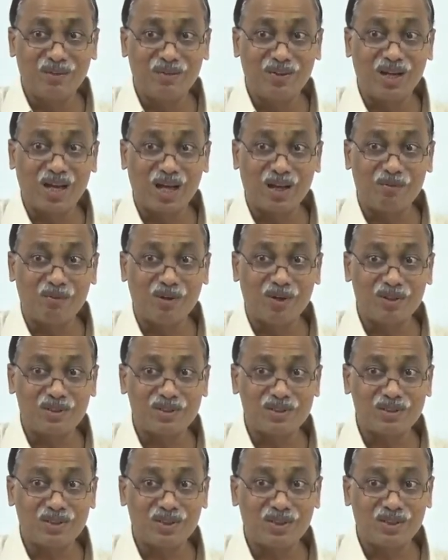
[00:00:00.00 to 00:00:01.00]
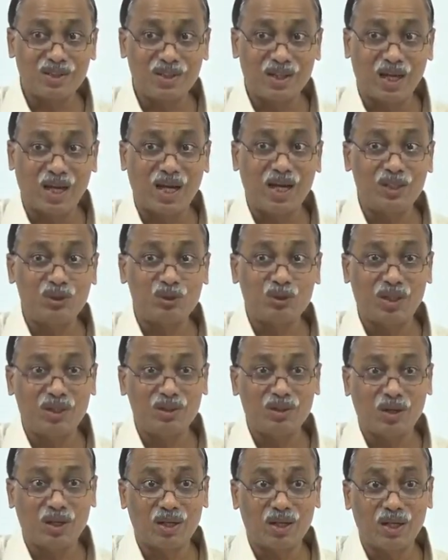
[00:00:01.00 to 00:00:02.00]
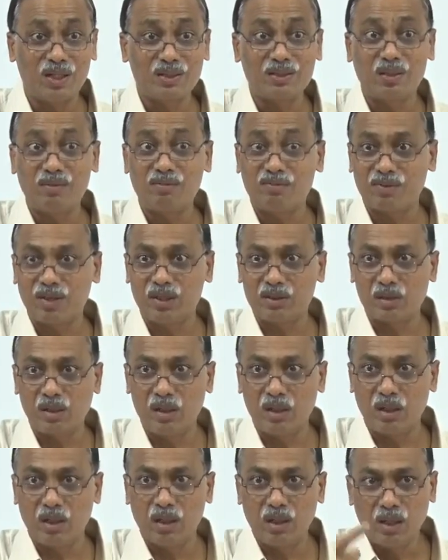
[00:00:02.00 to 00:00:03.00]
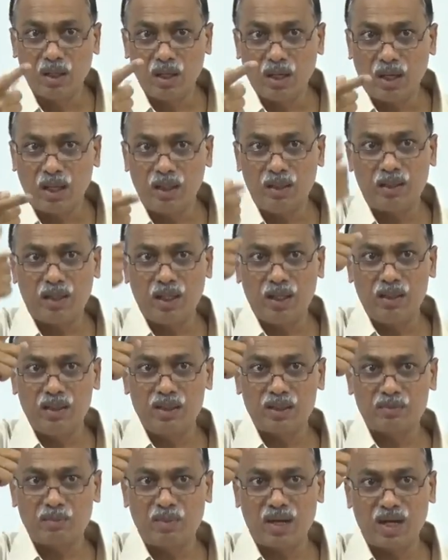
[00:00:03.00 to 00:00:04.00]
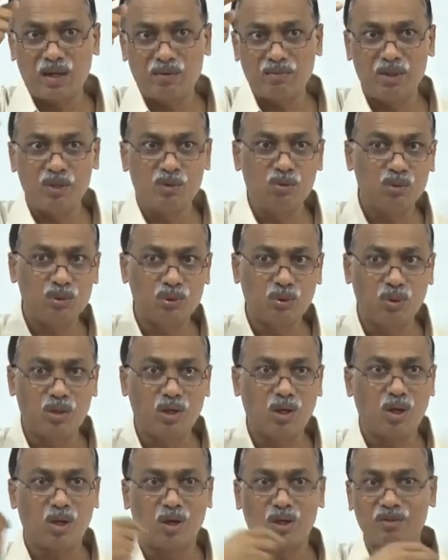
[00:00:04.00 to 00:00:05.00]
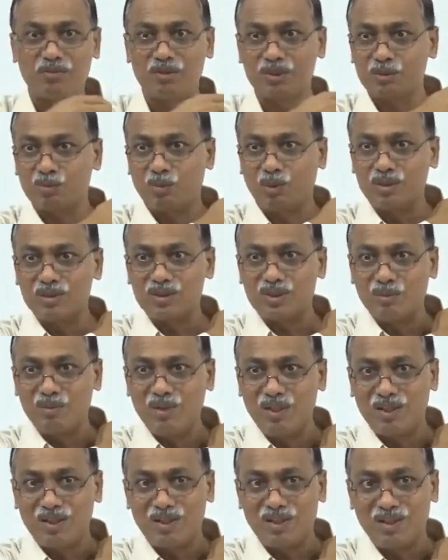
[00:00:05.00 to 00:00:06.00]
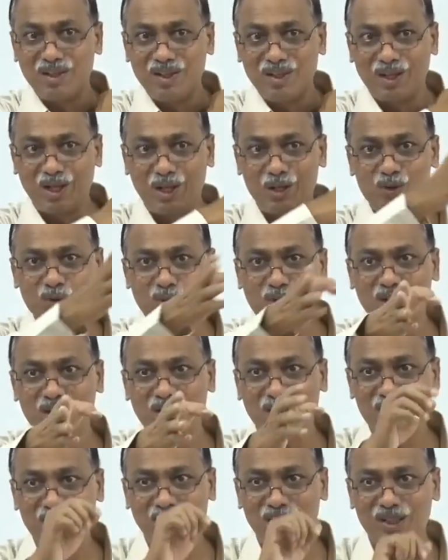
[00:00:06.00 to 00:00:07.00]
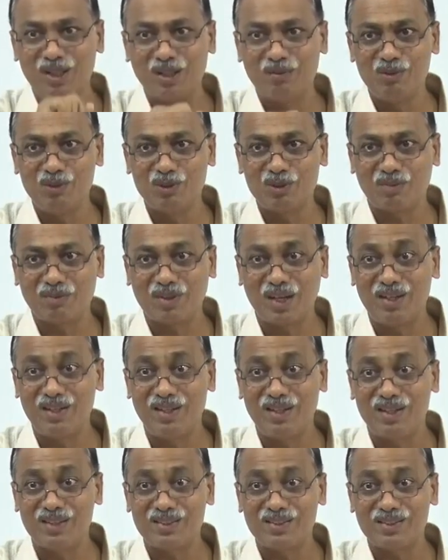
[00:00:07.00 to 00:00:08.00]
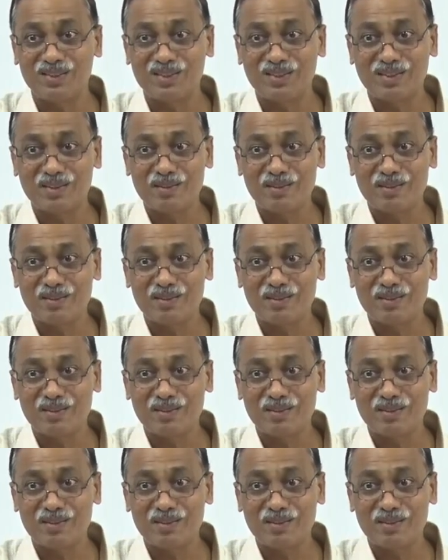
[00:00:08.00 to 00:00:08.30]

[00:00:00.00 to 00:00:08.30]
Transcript: when i was i had joined the organization freshly and 10 years back when you shoulder a lot of responsibility and you conduct the interviews of candidates